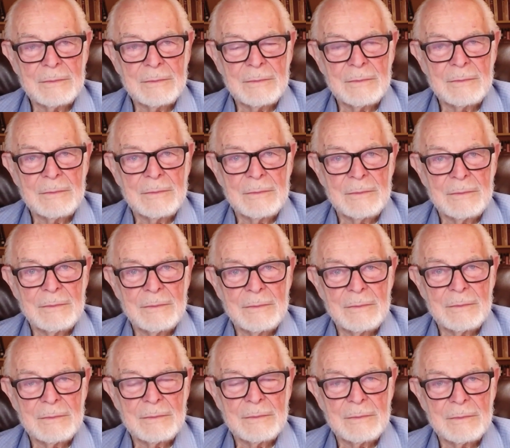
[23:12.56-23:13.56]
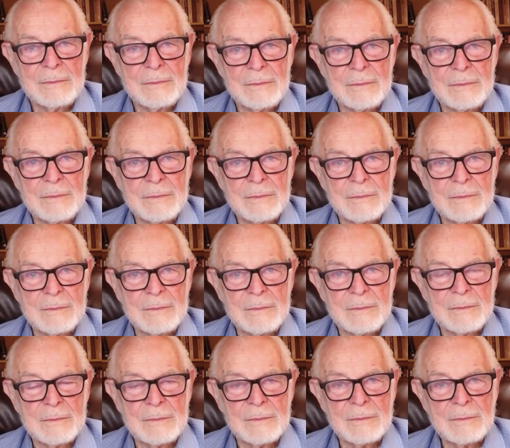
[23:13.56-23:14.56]

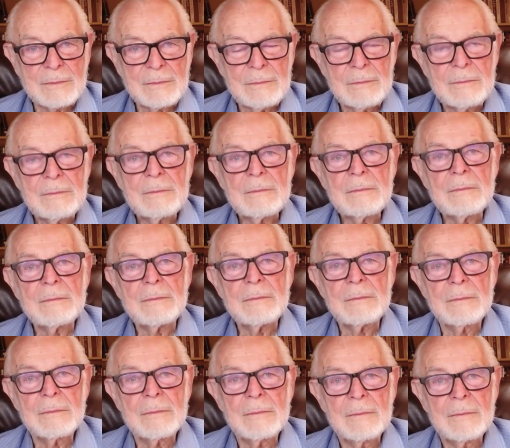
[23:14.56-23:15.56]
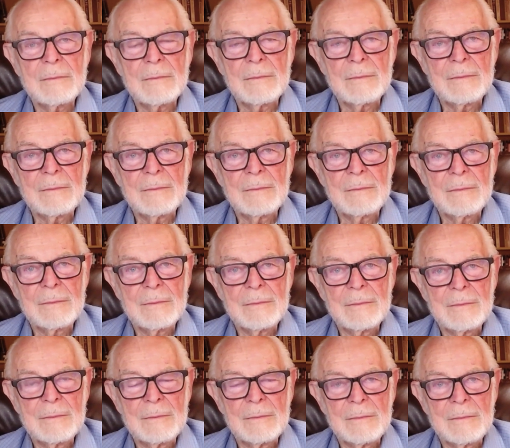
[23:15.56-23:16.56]

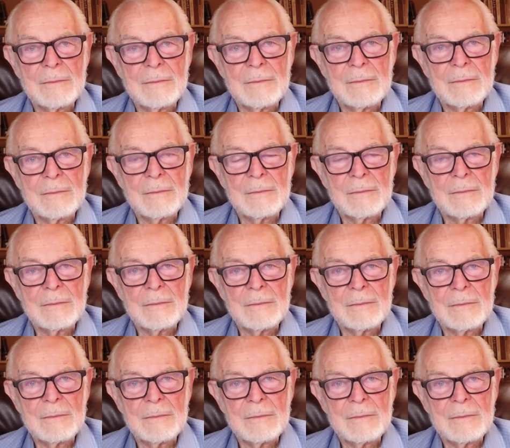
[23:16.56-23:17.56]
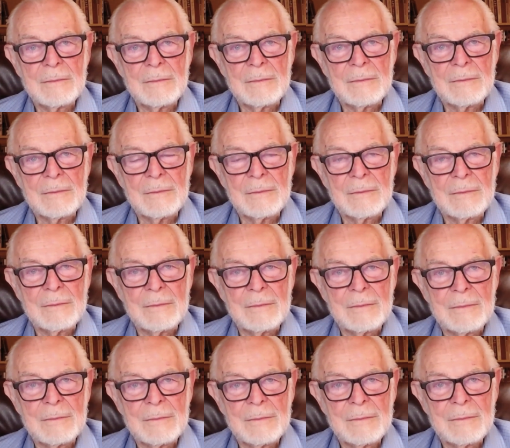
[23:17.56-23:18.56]

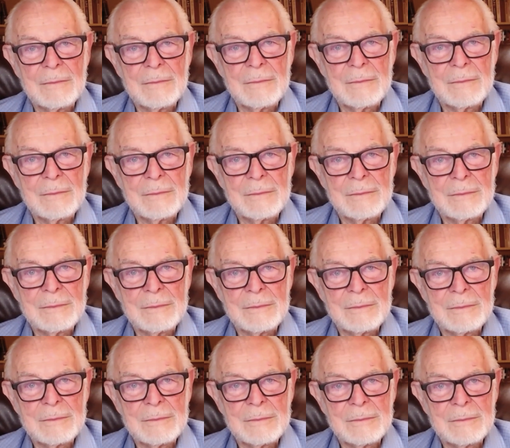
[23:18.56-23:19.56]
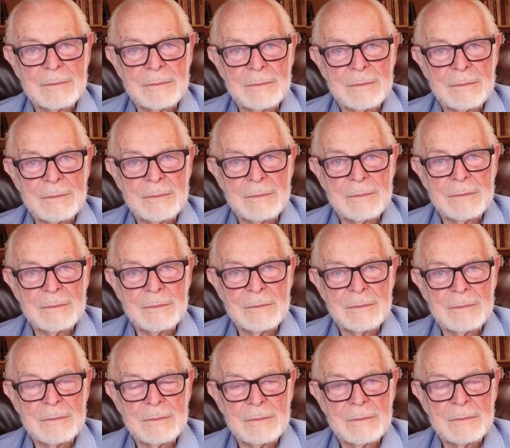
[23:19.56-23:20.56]
The person shown says nothing.